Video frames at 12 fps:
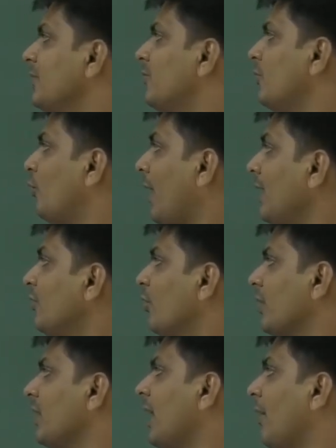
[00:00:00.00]
So while
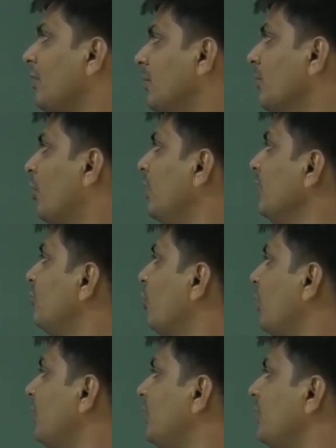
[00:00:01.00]
jogging every morning,
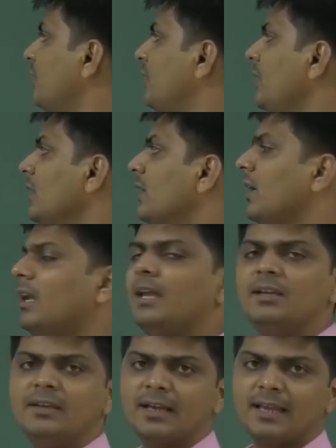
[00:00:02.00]
Joy sees
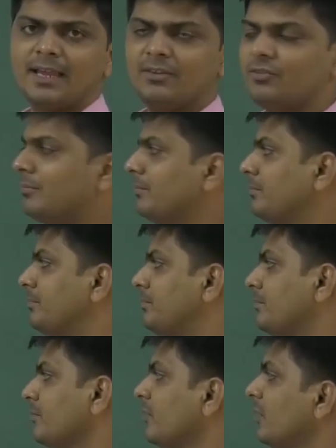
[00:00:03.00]
the India Gate.
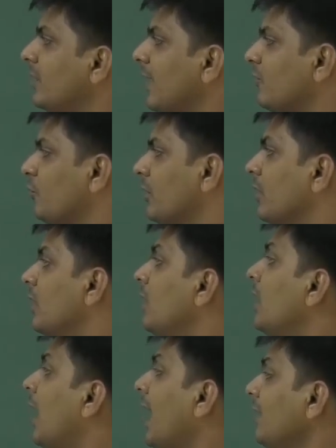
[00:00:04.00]
The next one,
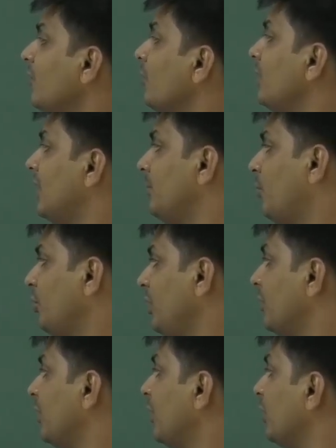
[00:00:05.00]
I saw a dead
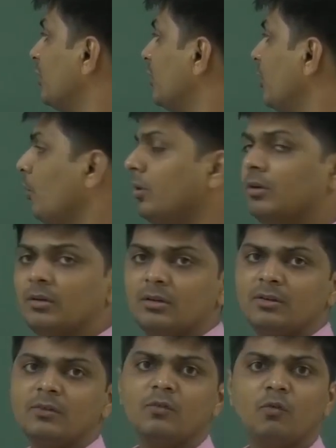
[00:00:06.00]
body running on the road.
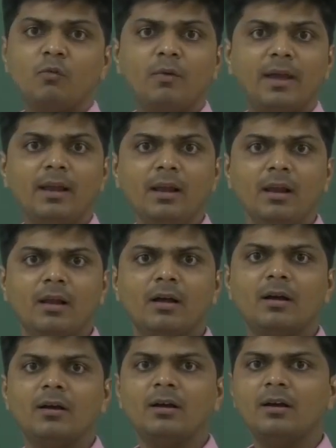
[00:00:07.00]
Well,
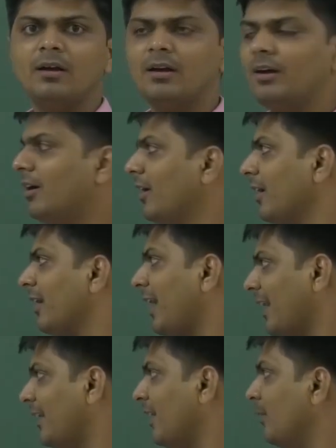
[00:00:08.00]

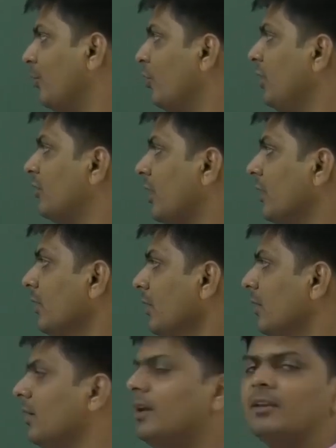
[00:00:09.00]
can a dead body
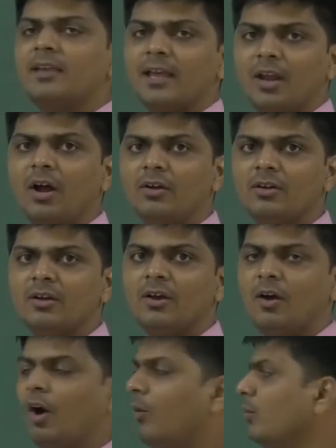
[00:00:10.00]
run? It cannot,
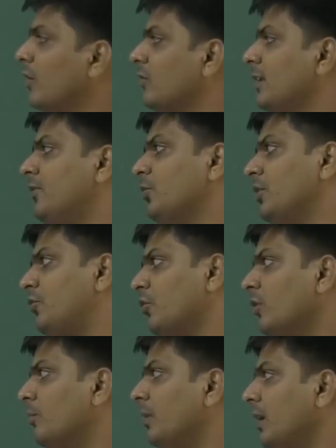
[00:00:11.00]
obviously, so it
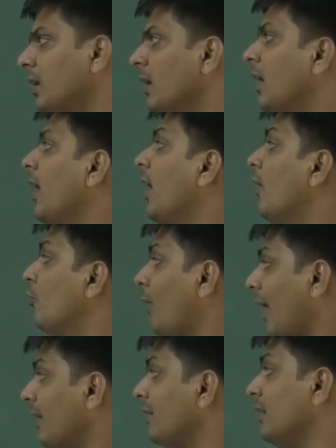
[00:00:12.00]
should be,
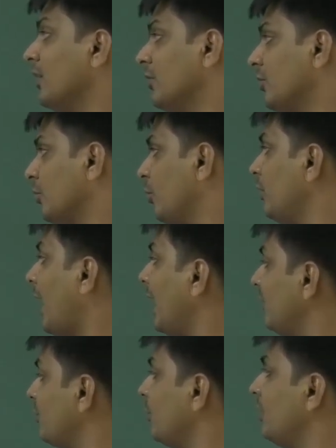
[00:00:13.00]
while running on the road,
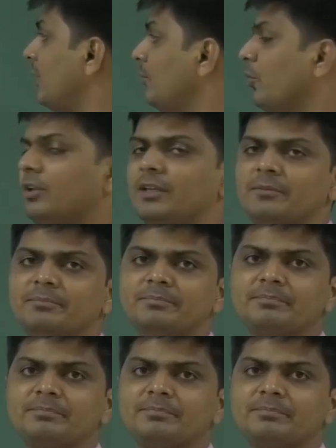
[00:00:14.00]
I saw a dead body.